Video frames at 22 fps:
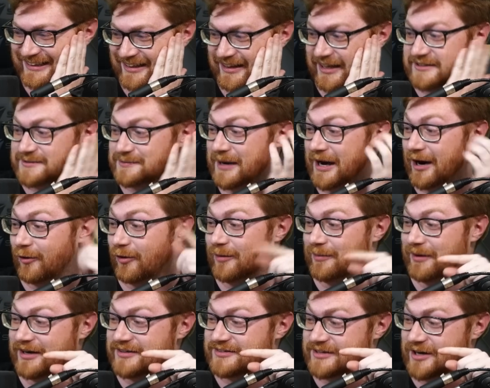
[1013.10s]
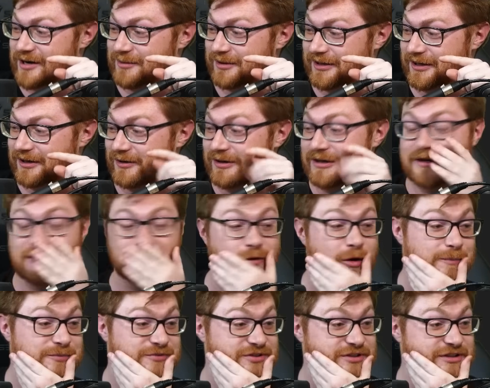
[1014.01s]
That's Malwarebytes down below.
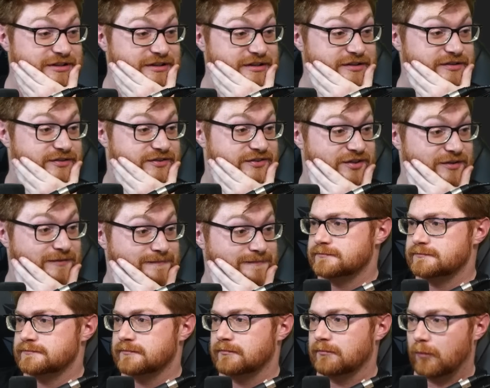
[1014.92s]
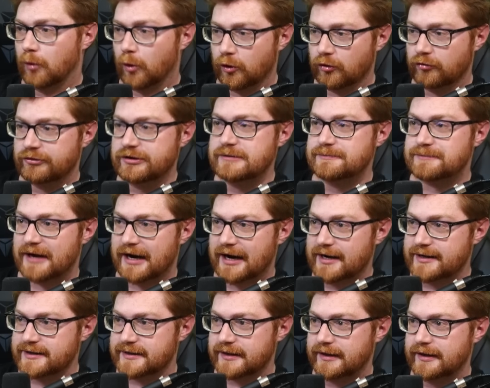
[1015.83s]
Whoopsies. More
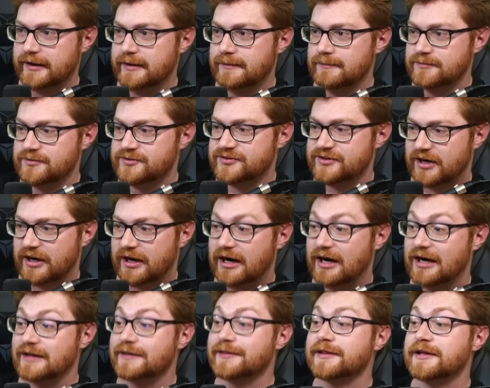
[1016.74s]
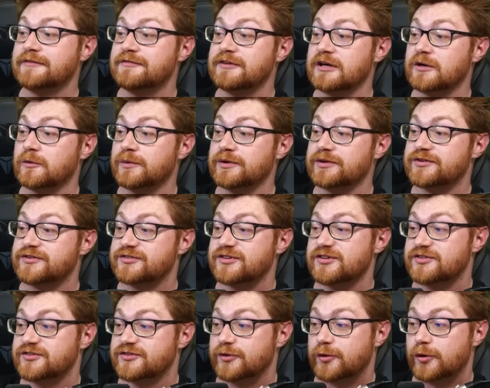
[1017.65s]
repack games. Uh, Living with
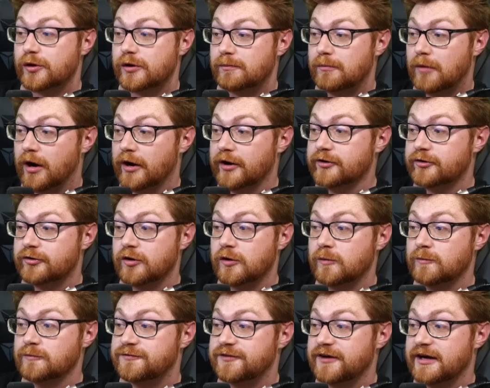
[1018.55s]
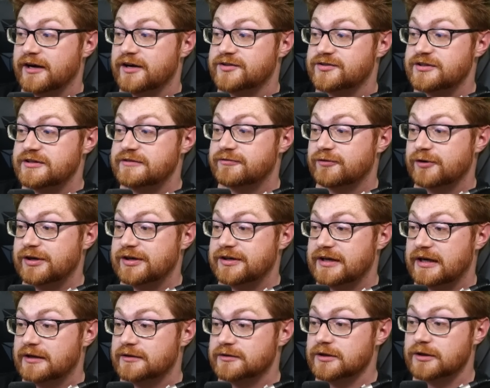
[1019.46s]
Sister, monochrome fantasy free
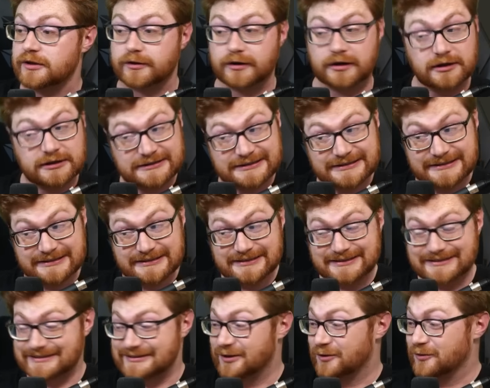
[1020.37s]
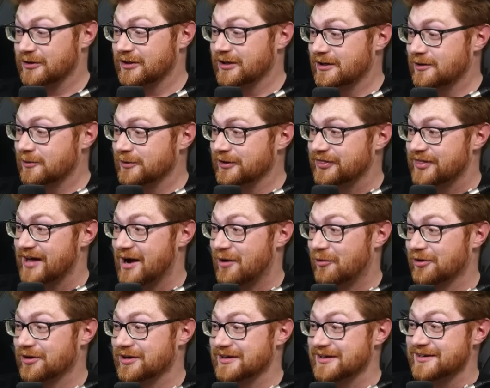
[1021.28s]
download don't know what that
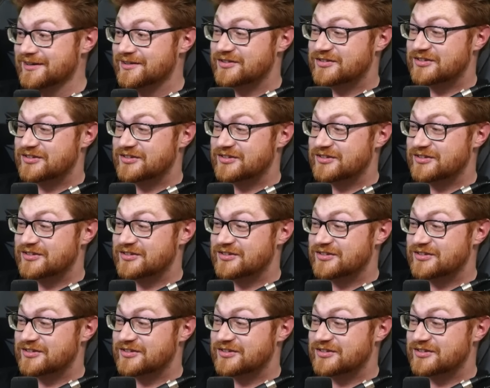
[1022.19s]
one is.